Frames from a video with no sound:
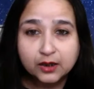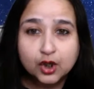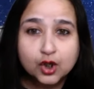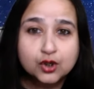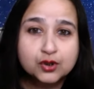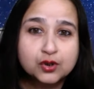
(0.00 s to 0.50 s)

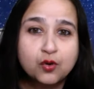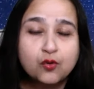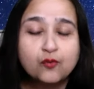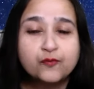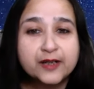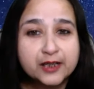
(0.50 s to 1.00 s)
So
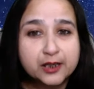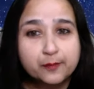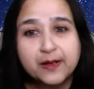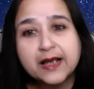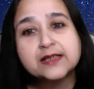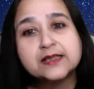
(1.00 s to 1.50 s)
fill in the
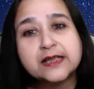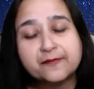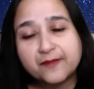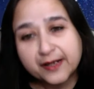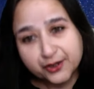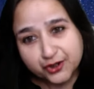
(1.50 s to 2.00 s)
blanks,
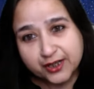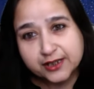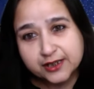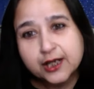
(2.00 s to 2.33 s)
FIJs,